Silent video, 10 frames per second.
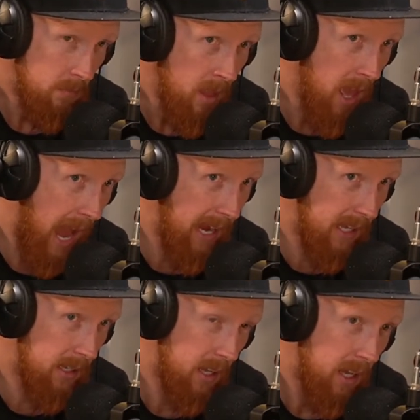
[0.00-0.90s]
I
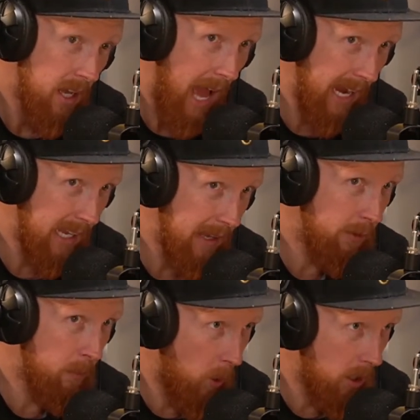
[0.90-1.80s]
can give
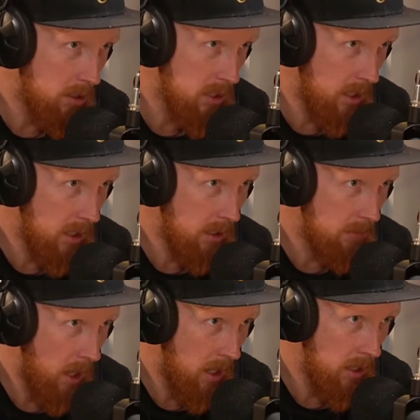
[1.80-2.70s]
you pointers on
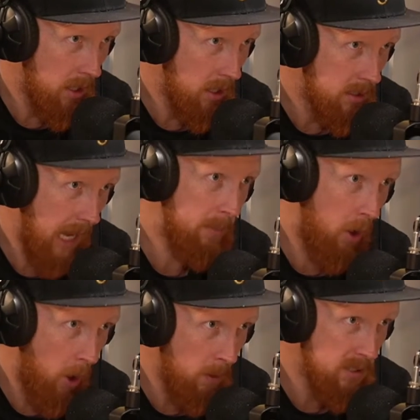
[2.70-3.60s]
the type
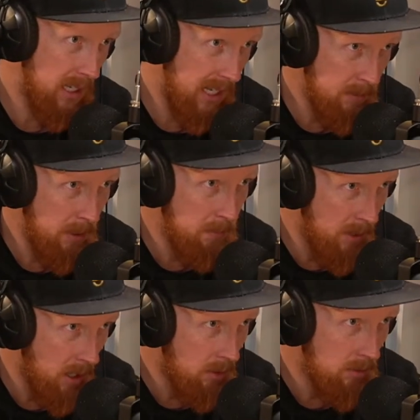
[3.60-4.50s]
of homes that need to be
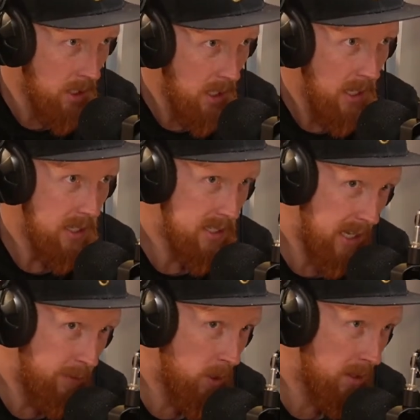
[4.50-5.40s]
built.
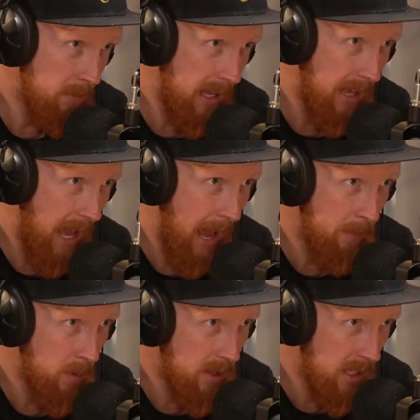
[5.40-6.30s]
See if you can make that
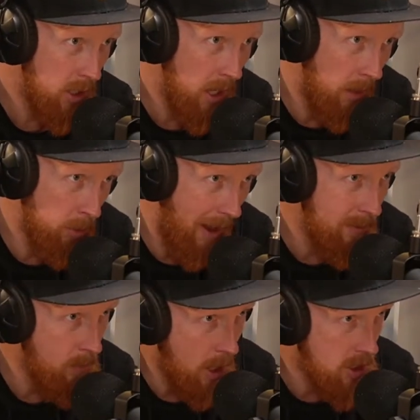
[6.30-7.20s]
happen within a
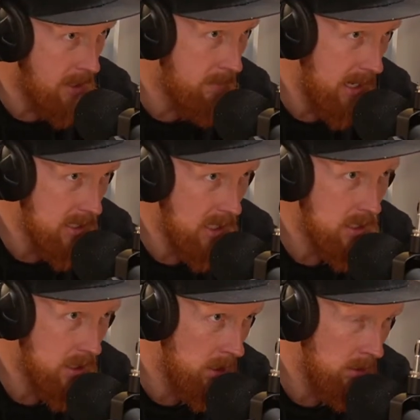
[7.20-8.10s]
profit margin that makes
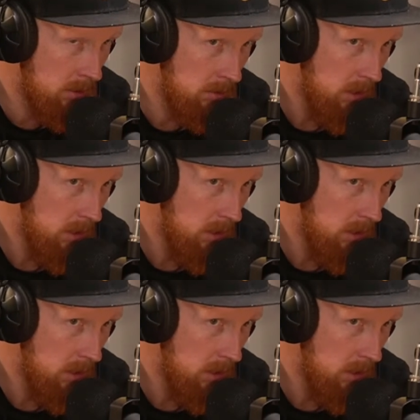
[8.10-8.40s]
sense to you,